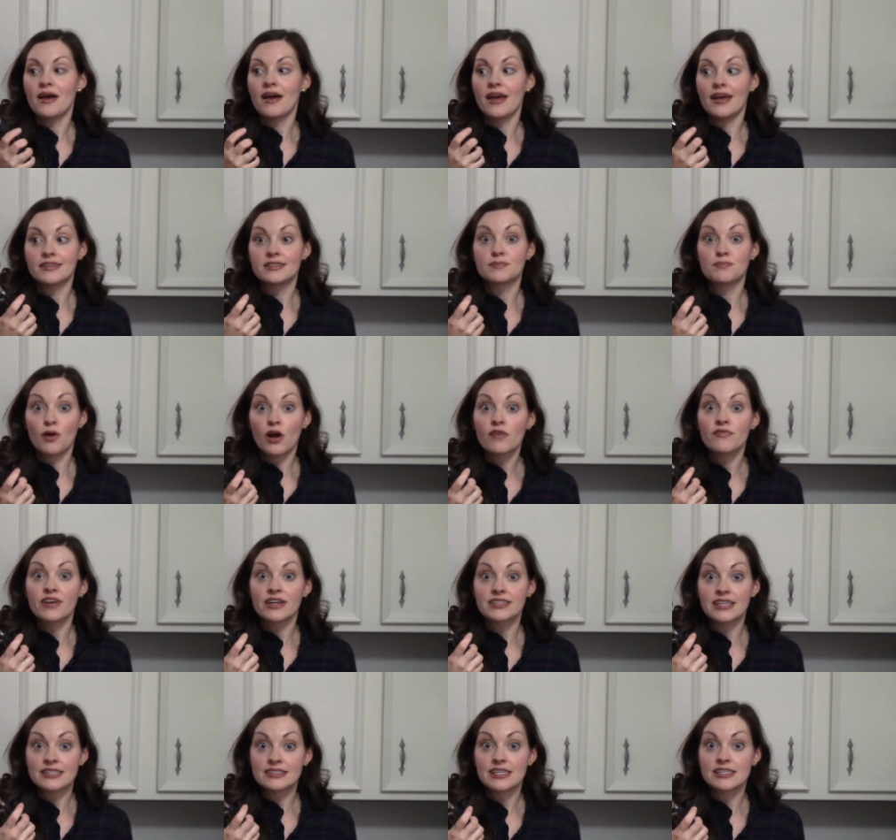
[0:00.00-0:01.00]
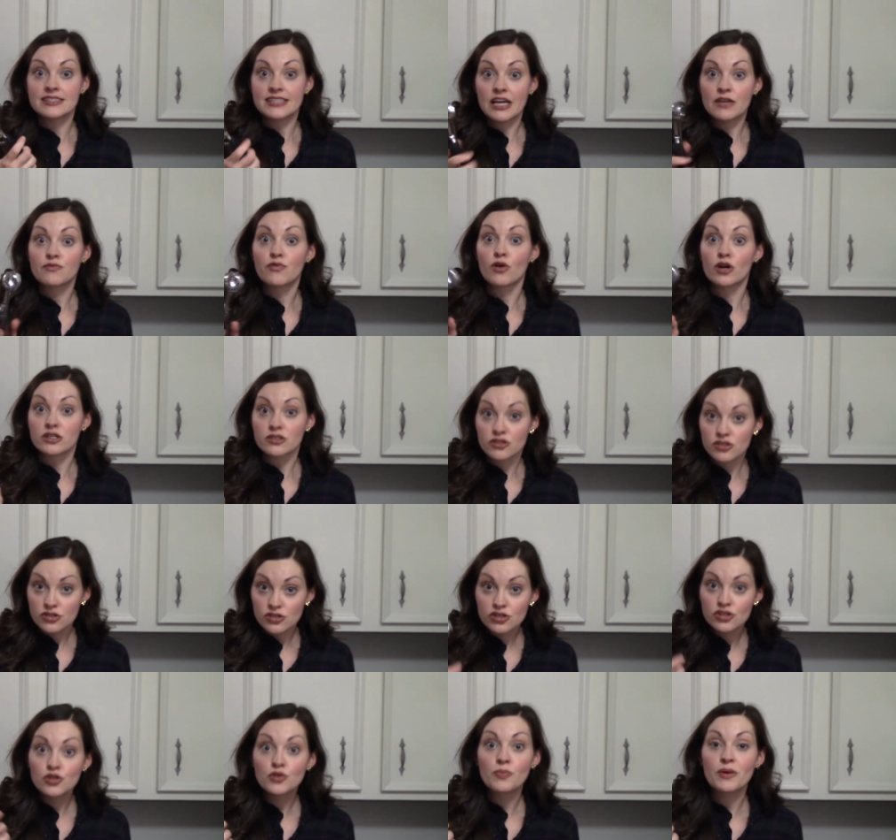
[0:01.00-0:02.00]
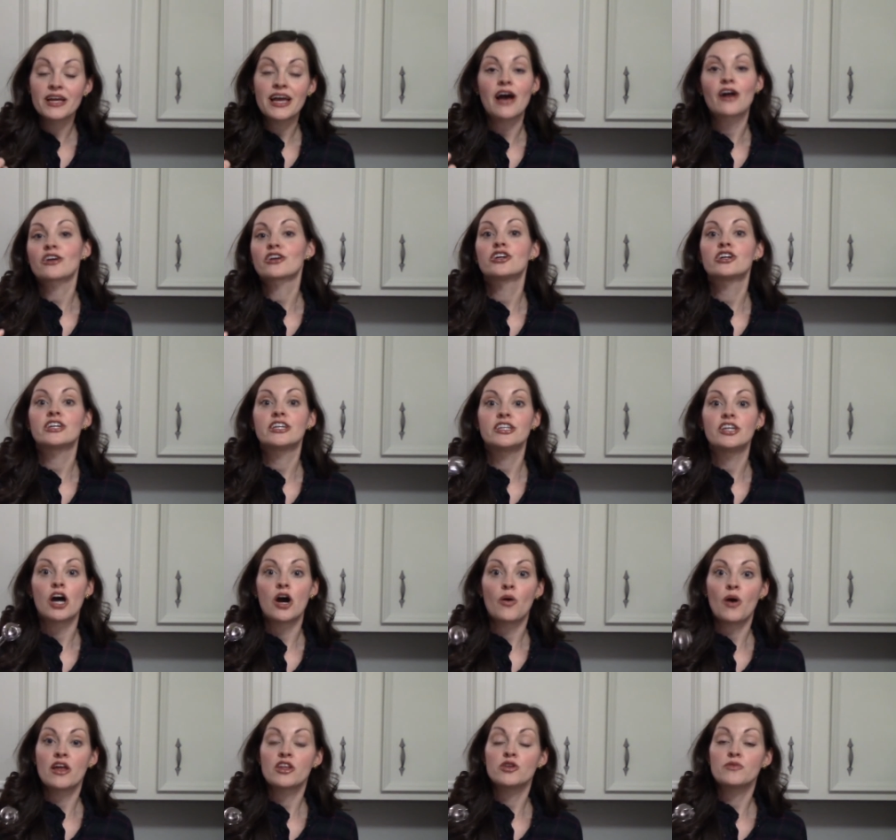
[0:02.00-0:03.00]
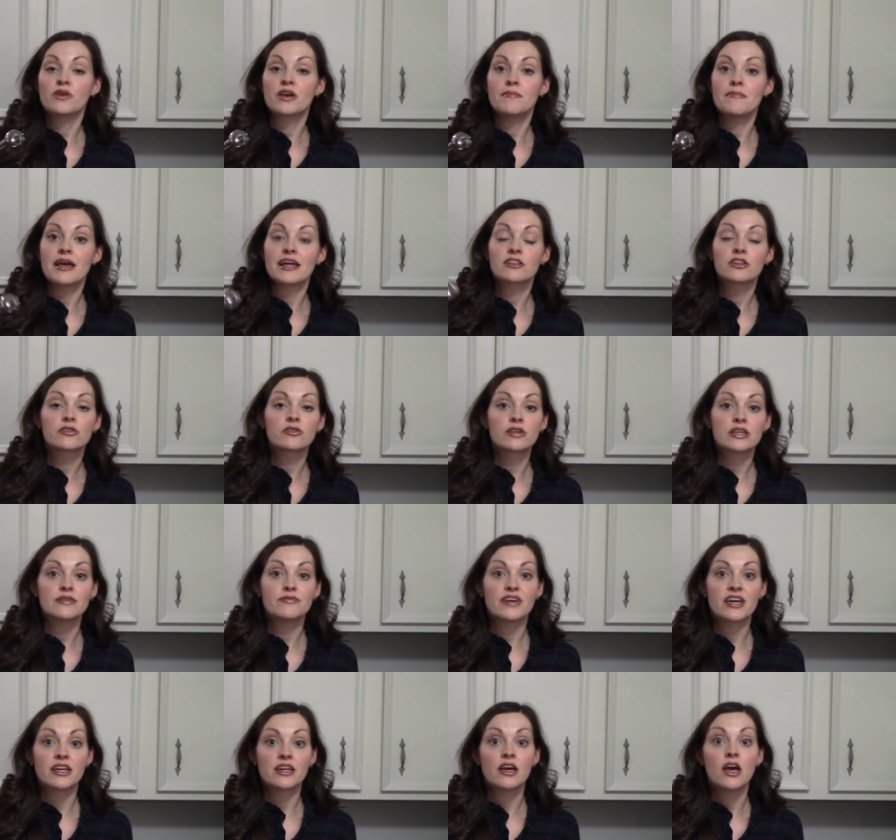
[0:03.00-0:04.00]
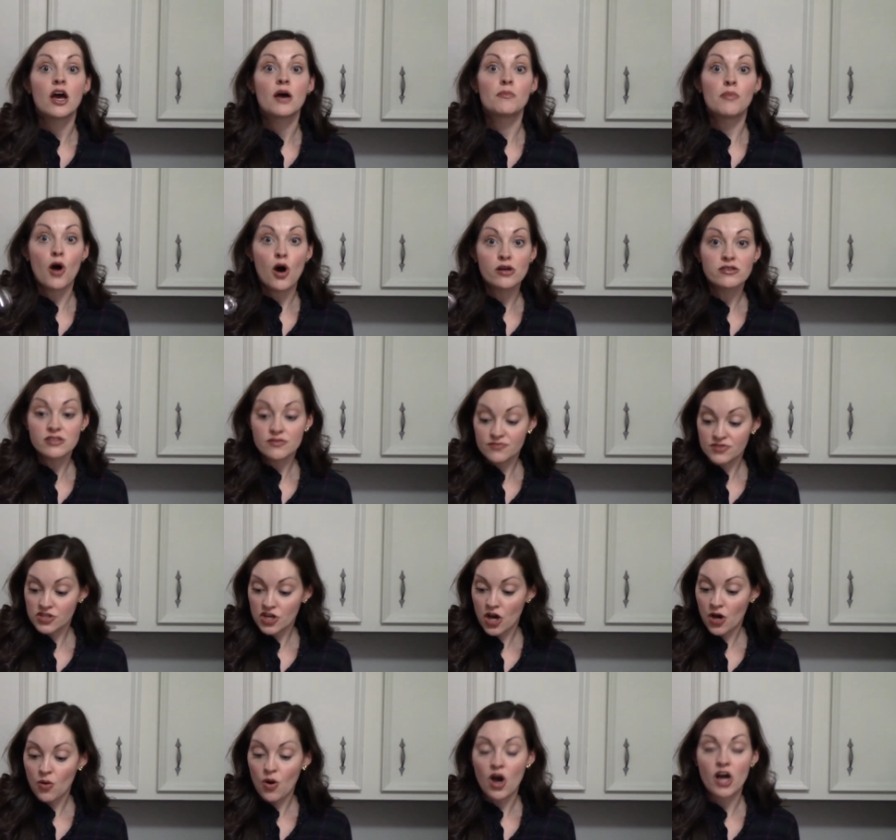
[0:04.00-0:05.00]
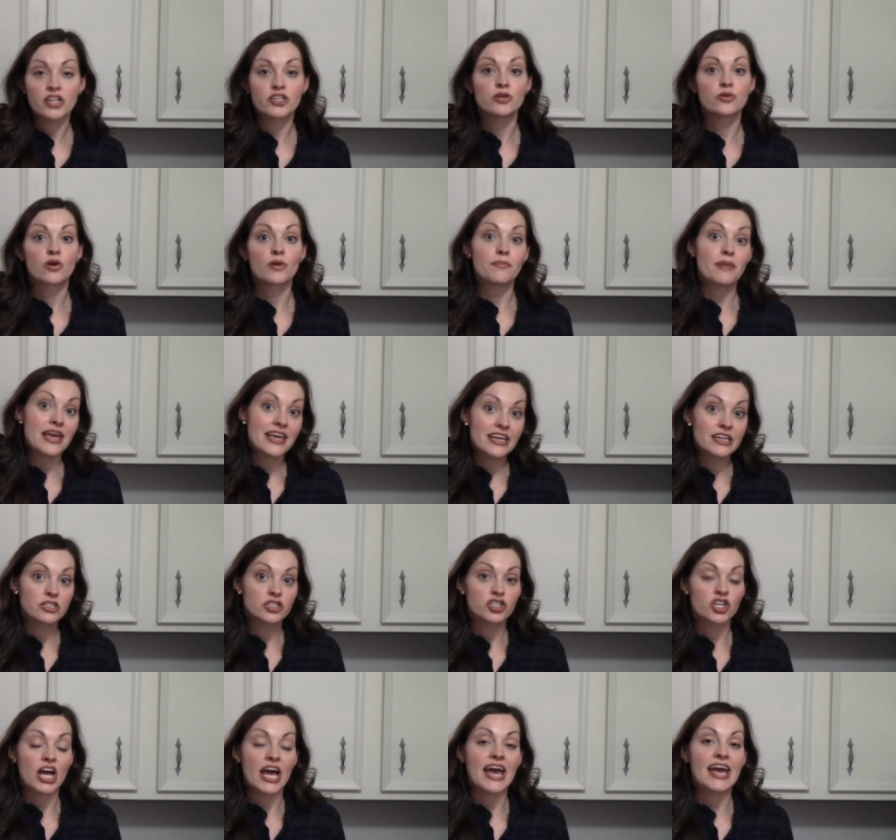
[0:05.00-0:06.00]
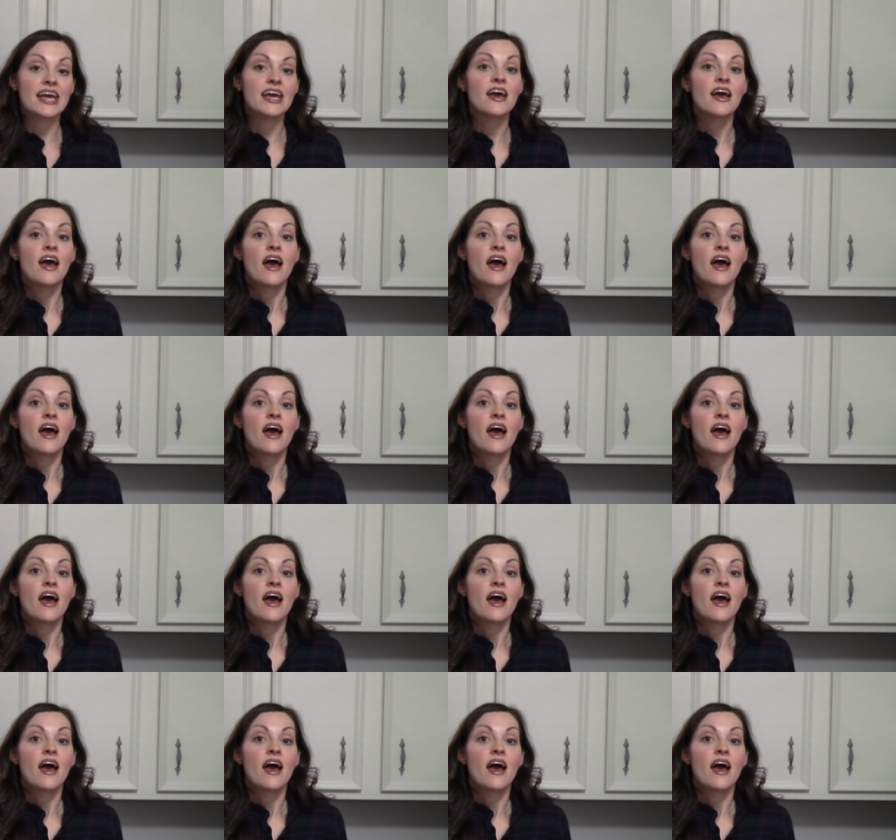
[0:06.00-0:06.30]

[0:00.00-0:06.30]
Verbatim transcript: It's perfect, as I said, for scooping out cookie dough, and you can make little even balls of dough on your baking tray.